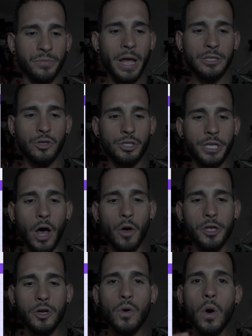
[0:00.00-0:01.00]
that should
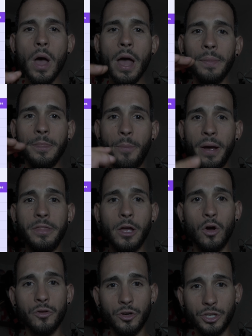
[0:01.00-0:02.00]
tell you,
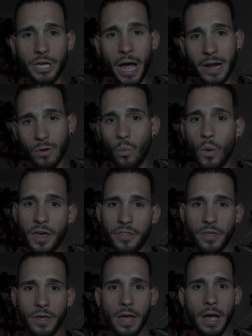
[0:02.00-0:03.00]
depending on your tire
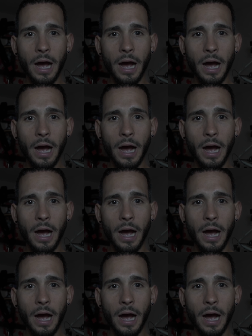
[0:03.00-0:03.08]
width,